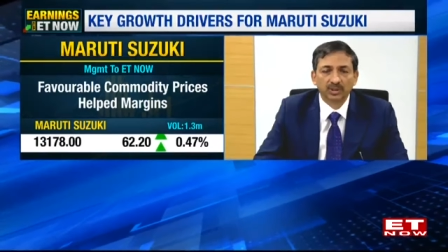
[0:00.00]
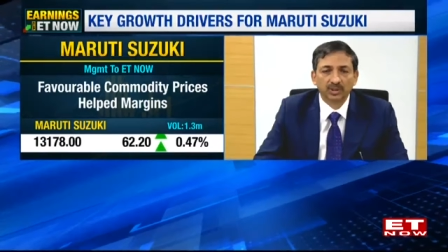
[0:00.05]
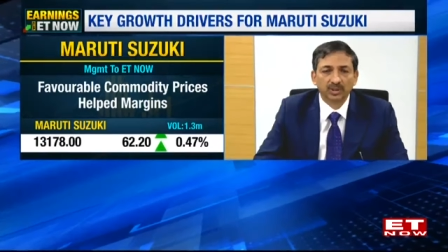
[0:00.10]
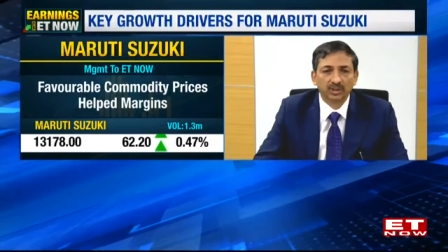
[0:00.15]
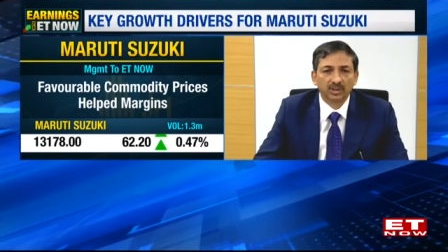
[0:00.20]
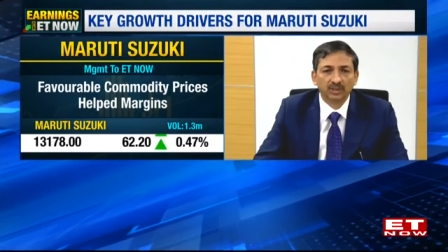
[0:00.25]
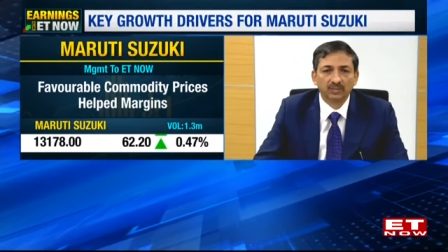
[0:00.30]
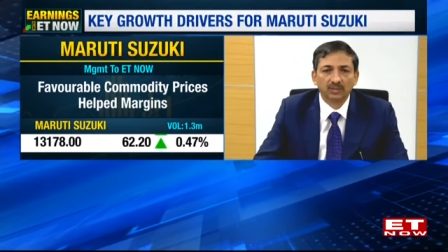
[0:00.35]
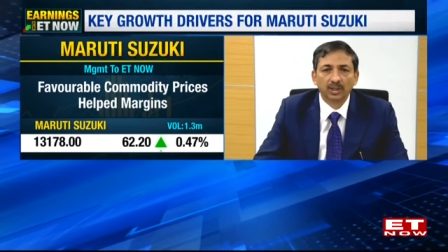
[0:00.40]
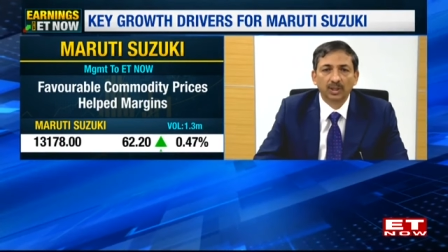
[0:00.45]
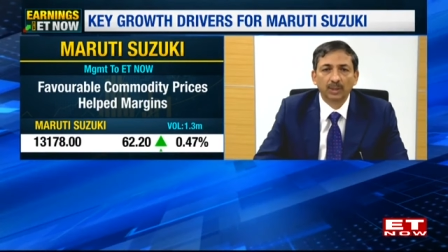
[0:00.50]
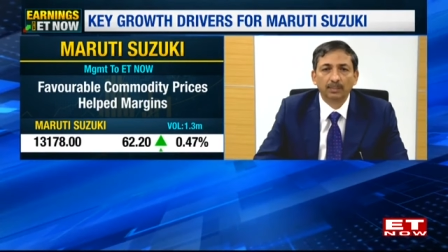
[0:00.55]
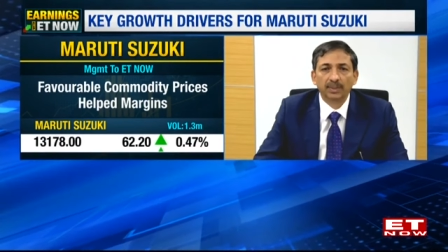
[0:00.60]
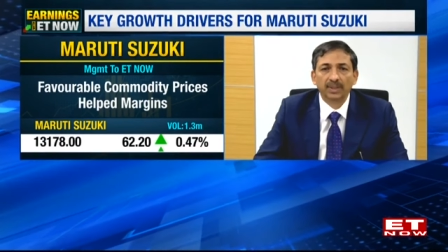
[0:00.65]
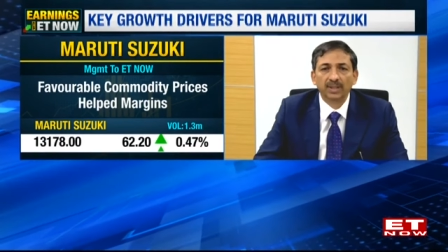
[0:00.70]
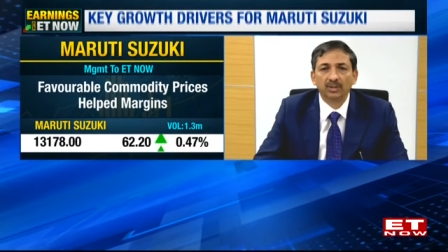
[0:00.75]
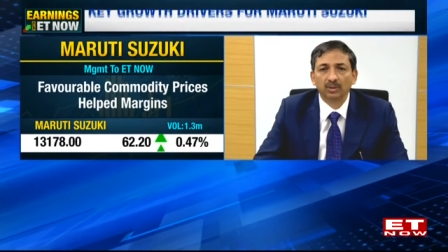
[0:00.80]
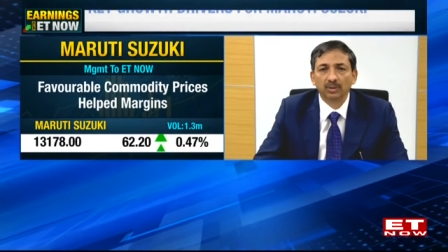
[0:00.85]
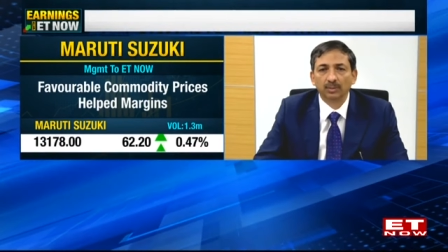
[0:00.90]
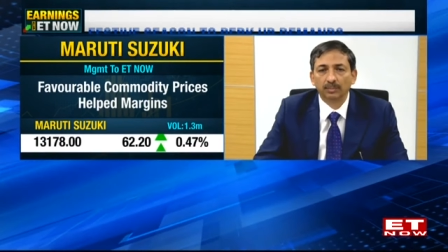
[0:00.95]
it will
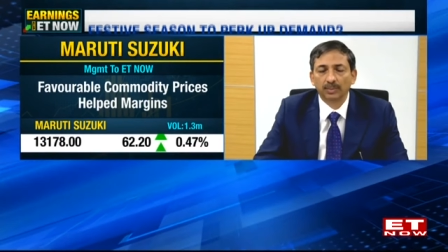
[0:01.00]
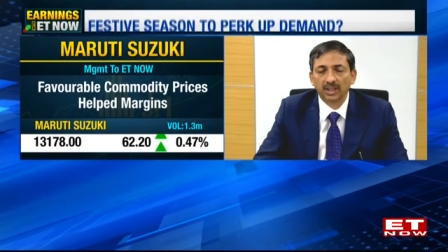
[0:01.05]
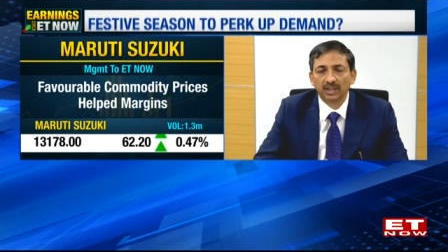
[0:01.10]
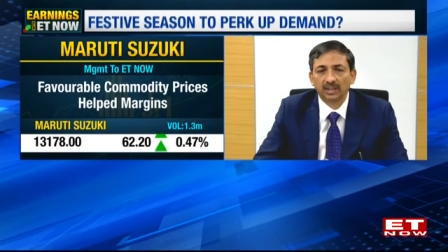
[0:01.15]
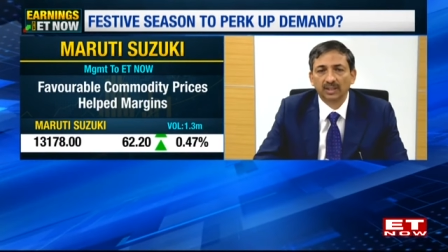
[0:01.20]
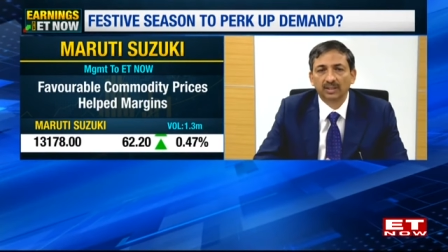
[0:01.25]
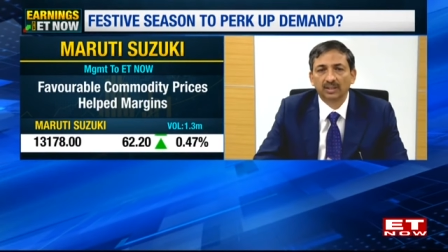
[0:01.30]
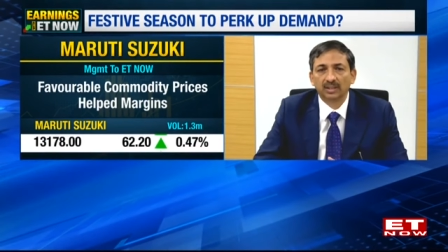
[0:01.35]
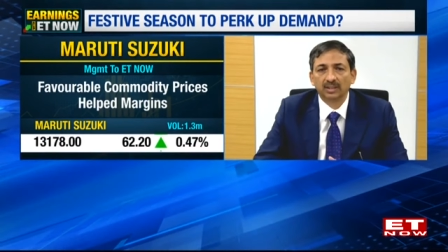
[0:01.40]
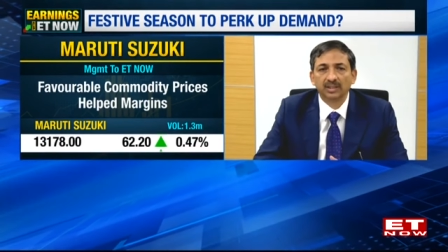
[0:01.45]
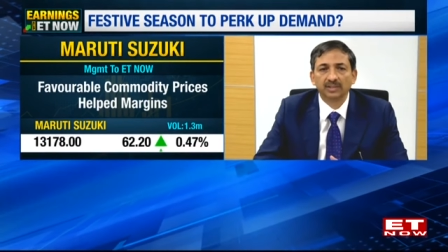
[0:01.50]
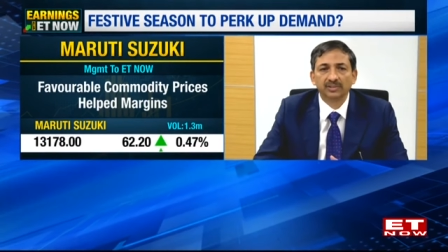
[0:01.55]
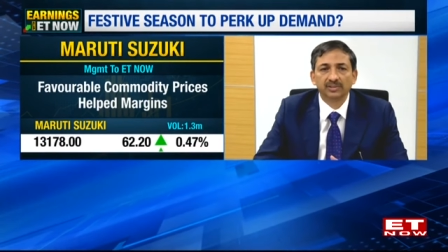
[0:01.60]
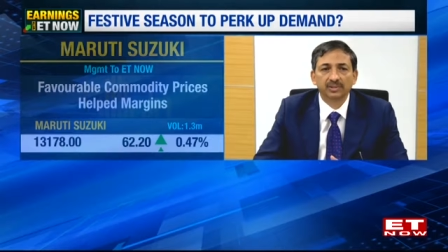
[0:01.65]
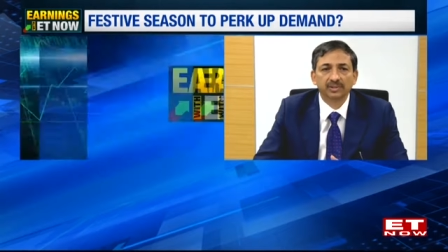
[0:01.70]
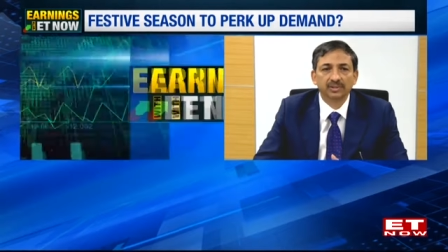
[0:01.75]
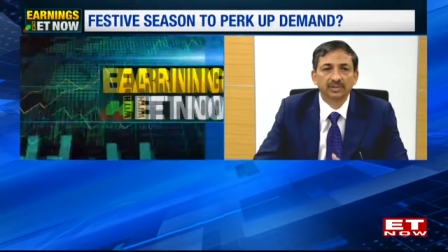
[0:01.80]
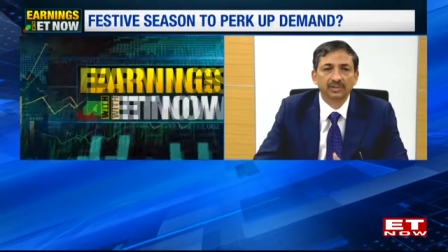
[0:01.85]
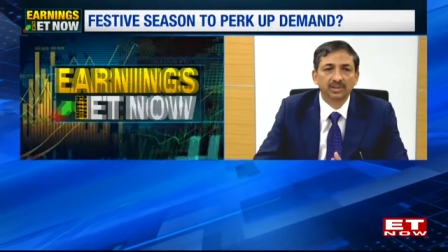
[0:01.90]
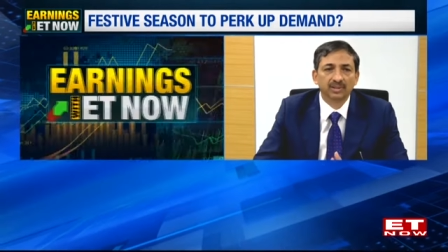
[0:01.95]
depend on market
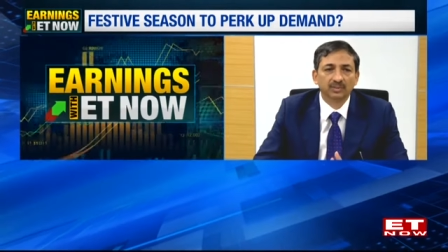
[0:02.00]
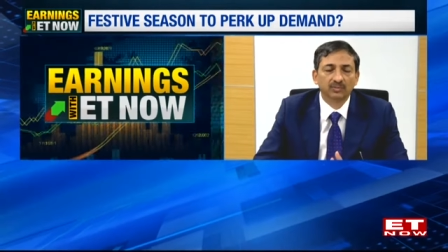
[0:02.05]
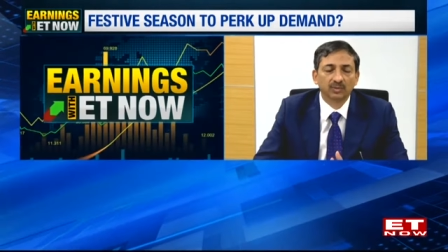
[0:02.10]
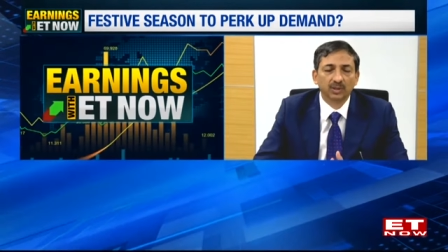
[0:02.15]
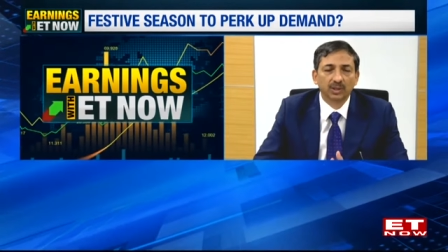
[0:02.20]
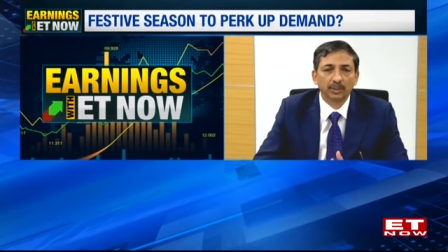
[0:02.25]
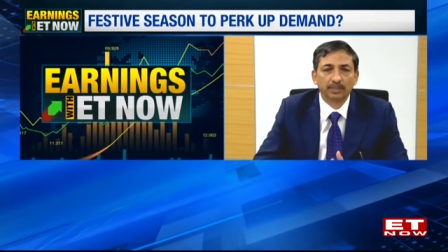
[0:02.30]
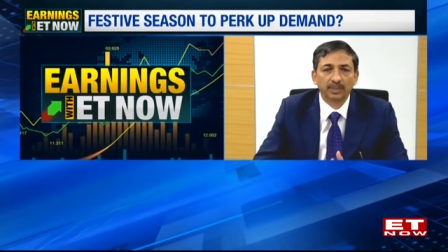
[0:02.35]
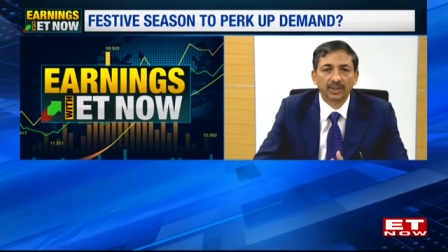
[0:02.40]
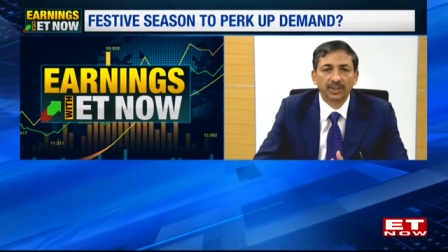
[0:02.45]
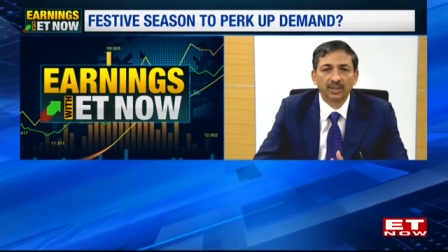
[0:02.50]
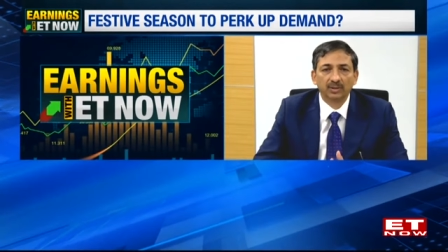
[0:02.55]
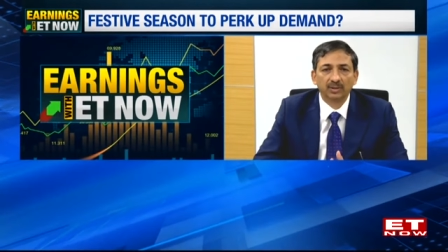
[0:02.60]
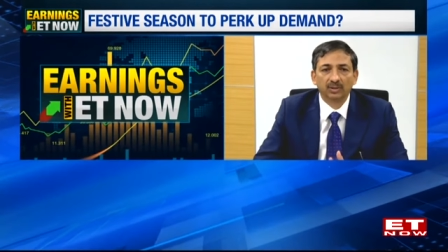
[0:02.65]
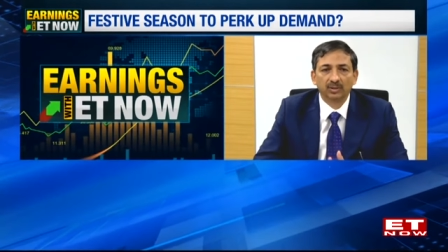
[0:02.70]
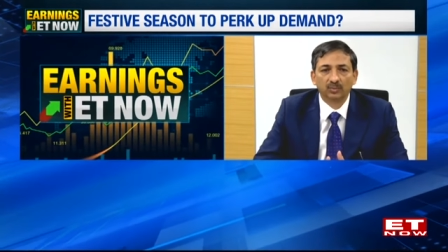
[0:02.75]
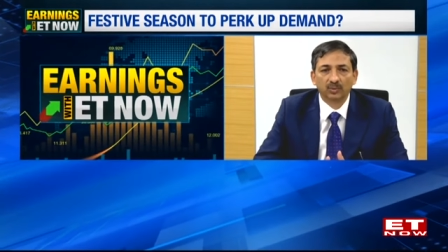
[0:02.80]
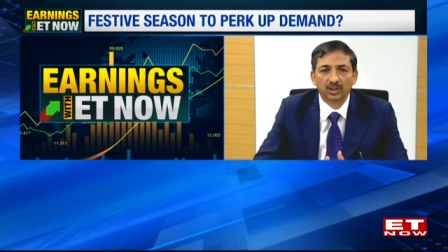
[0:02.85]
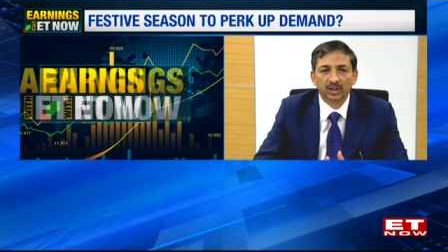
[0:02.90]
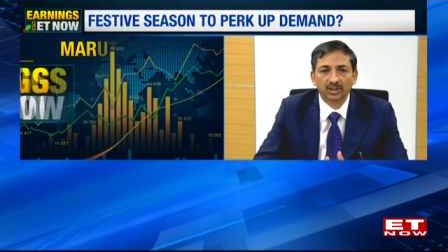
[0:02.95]
conditions it will depend on
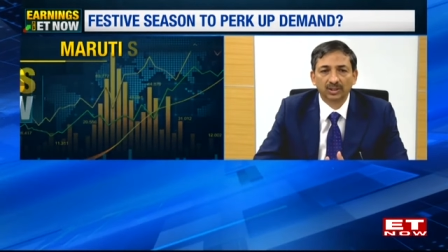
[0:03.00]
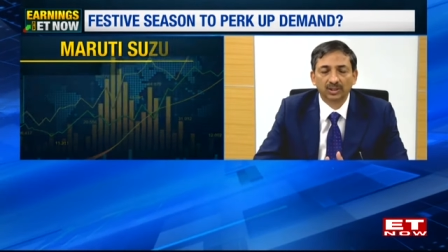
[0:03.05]
what